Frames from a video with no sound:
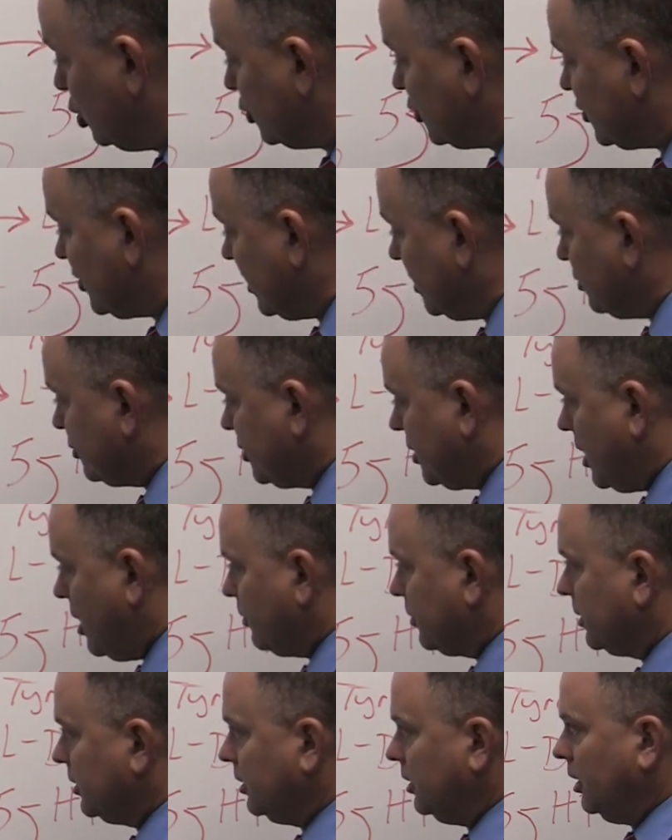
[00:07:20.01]
good
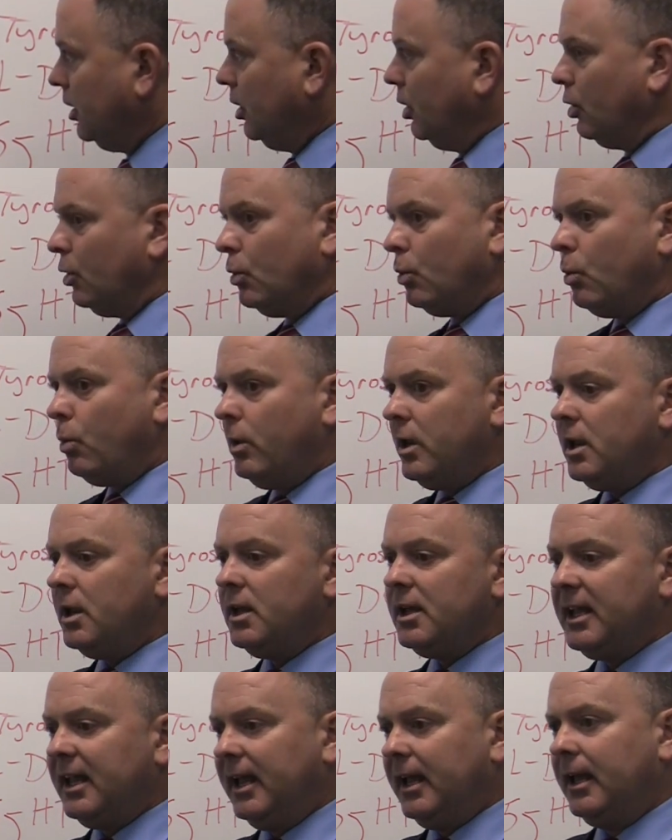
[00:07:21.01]
serotonin,
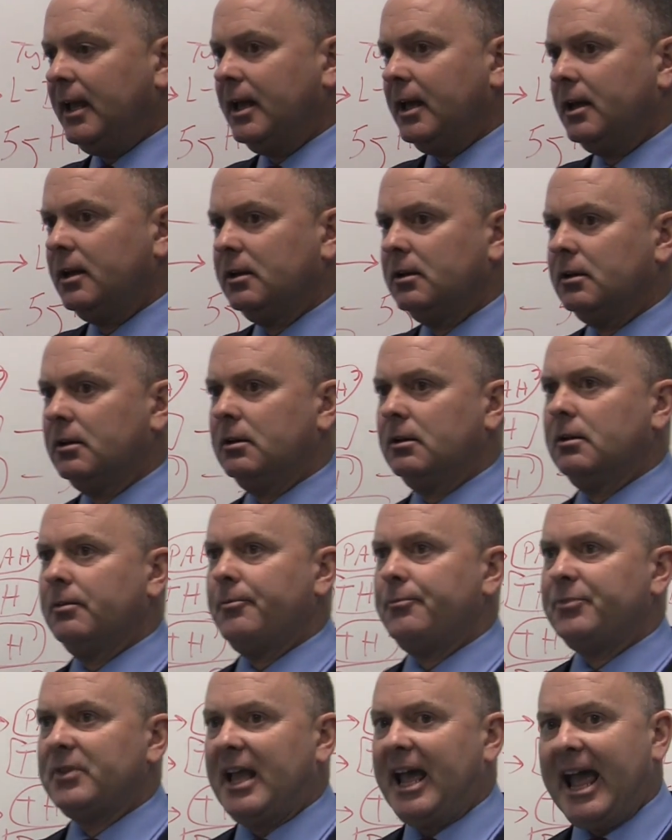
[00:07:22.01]
we can
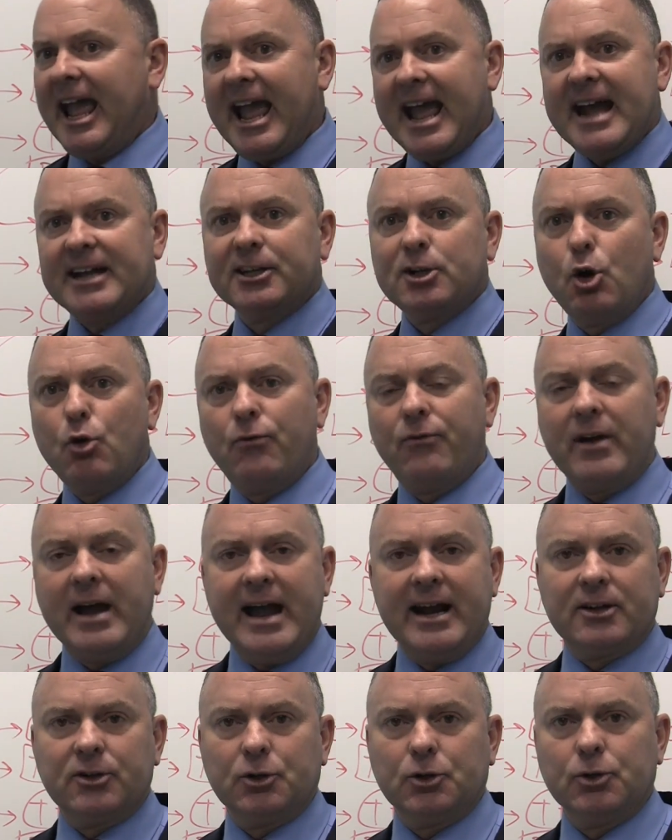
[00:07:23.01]
add
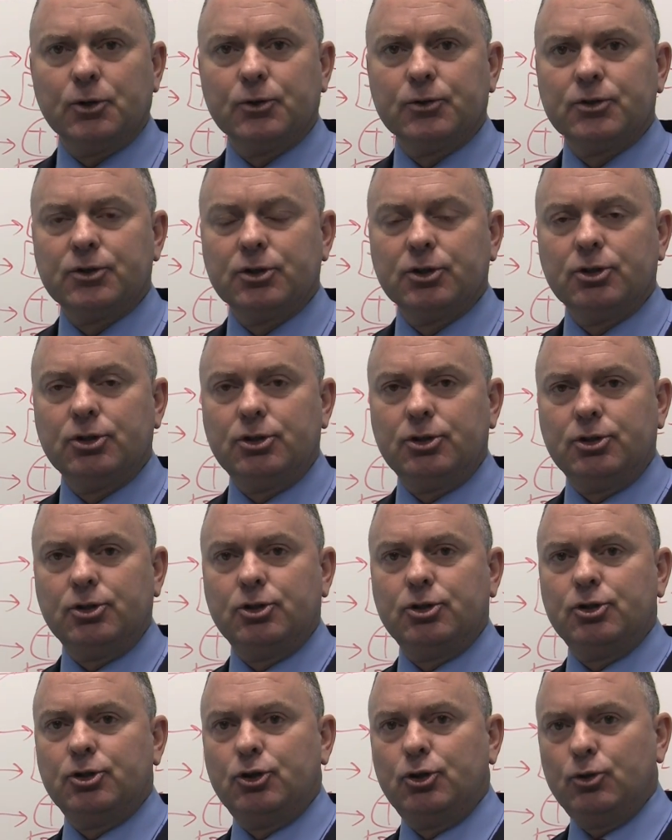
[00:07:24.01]
cofactors
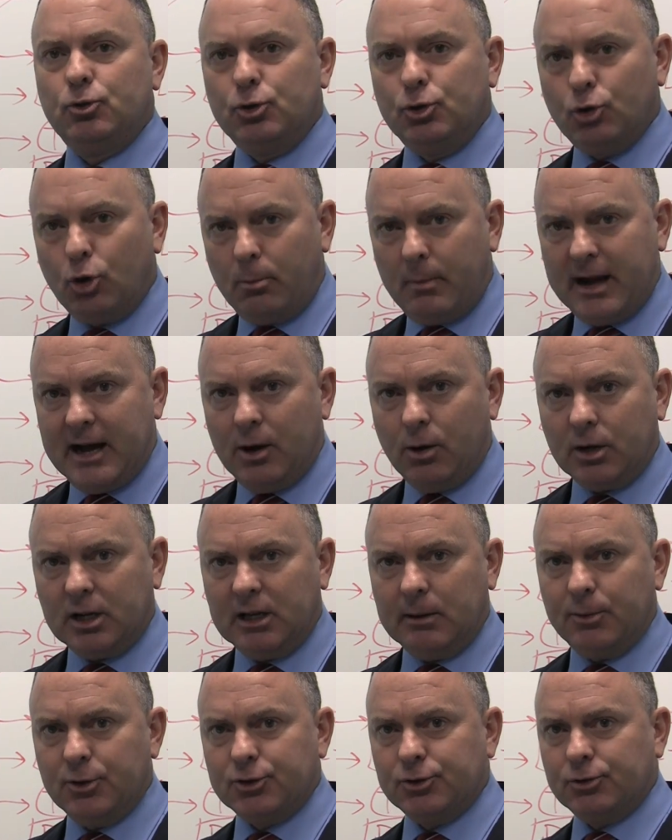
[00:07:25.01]
to your
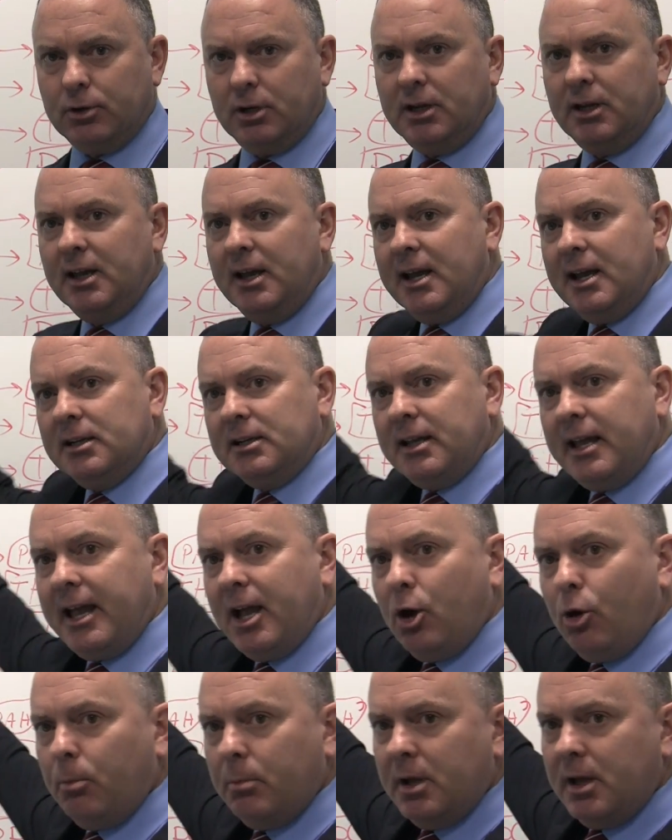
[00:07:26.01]
biochemistry to
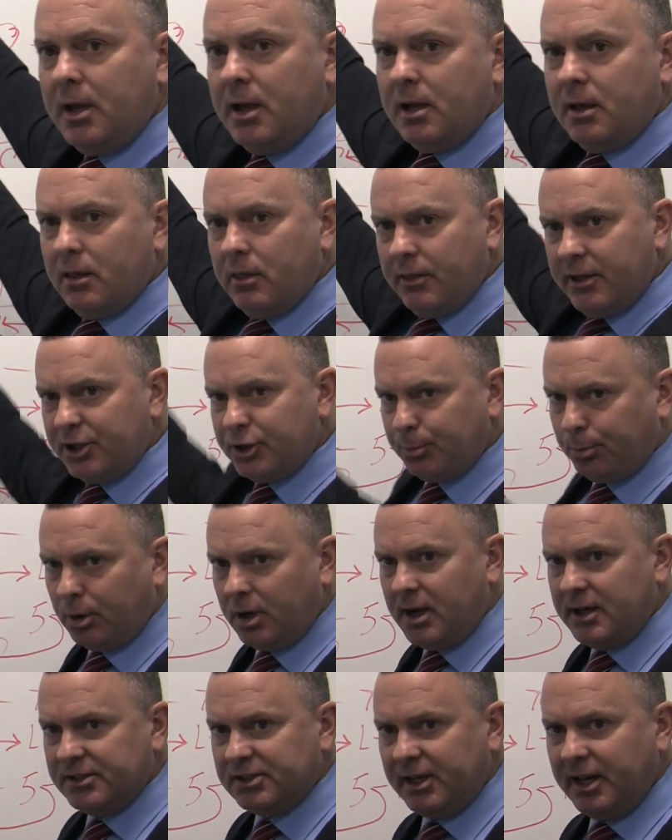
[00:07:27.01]
help this
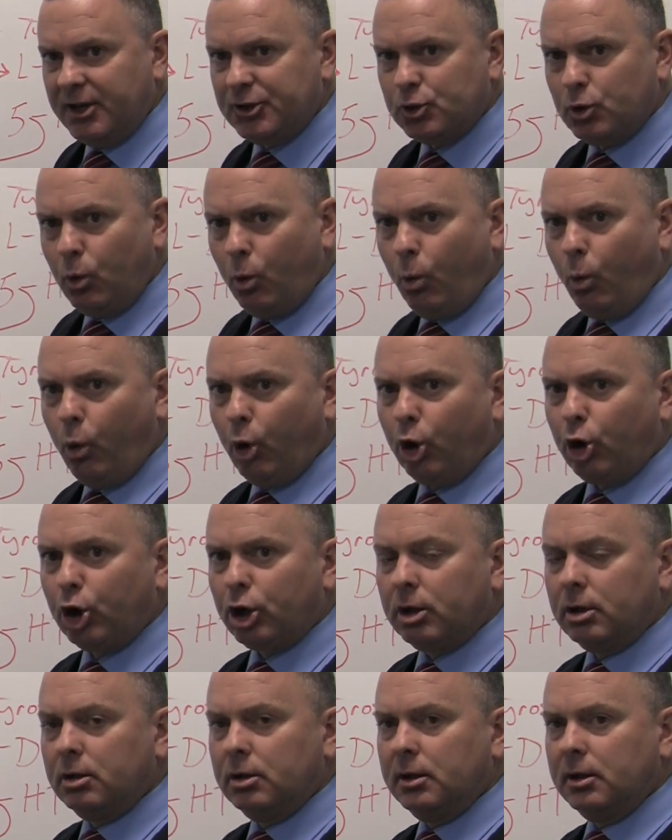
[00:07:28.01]
process
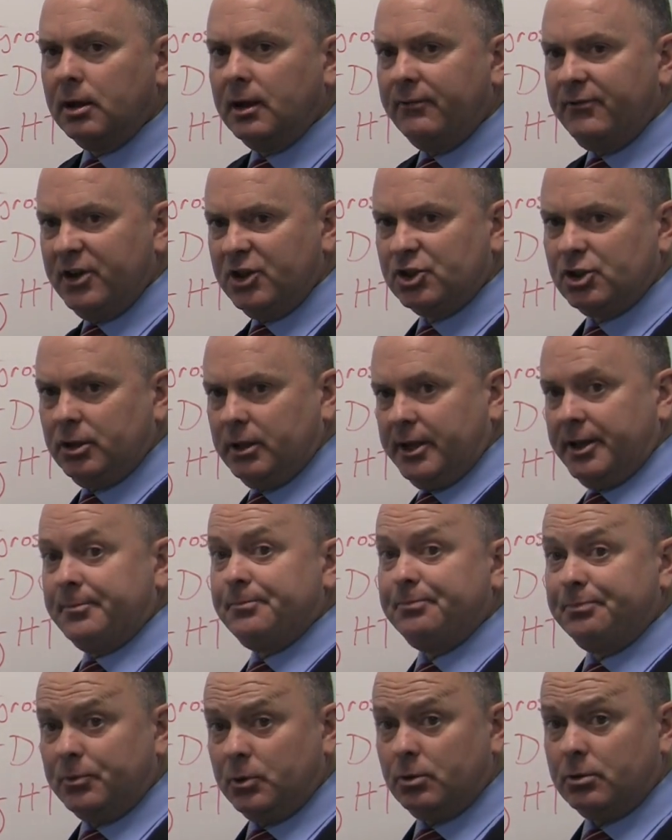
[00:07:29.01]
work efficiently,
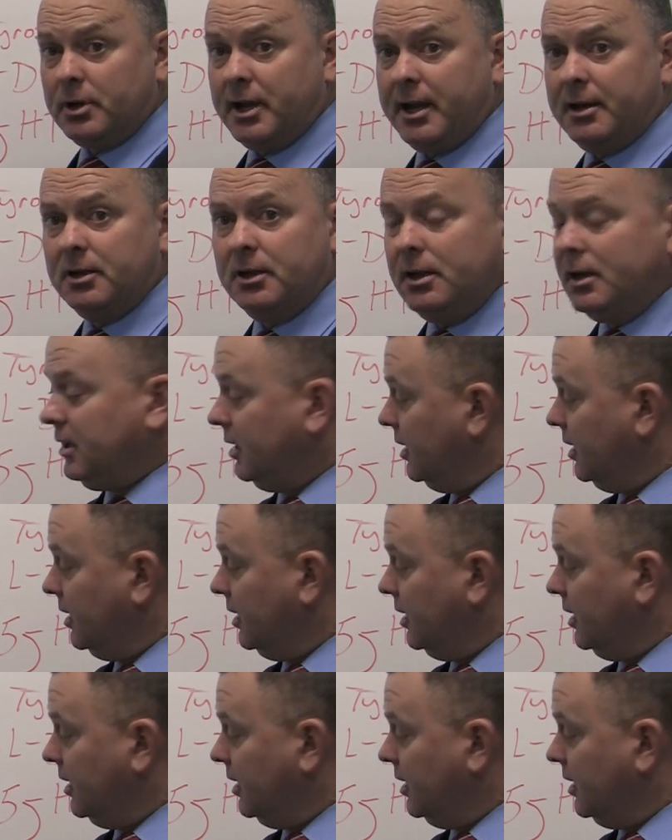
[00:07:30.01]
okay?